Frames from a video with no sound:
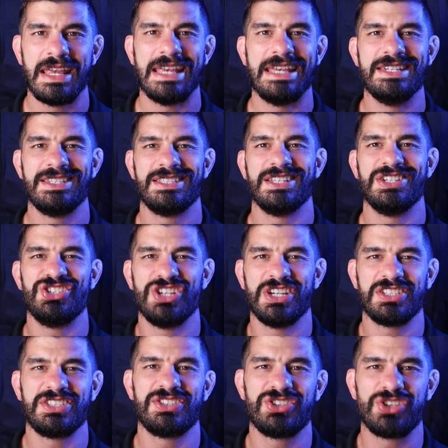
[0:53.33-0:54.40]
is to
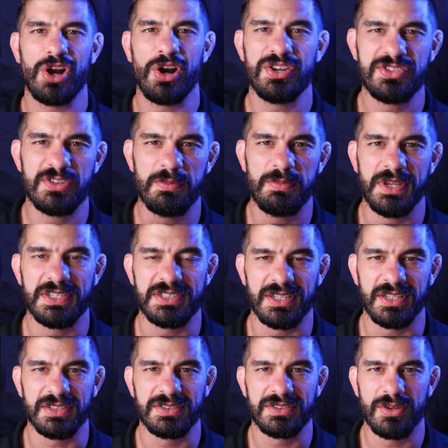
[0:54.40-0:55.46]
just start your
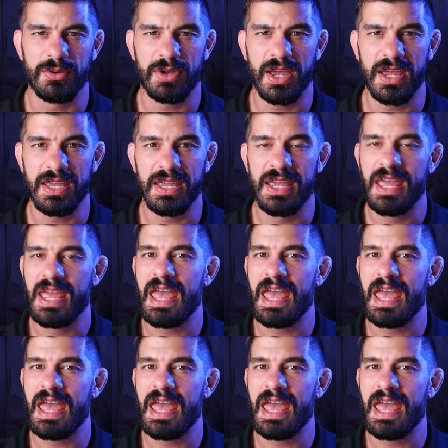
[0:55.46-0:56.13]
business, okay?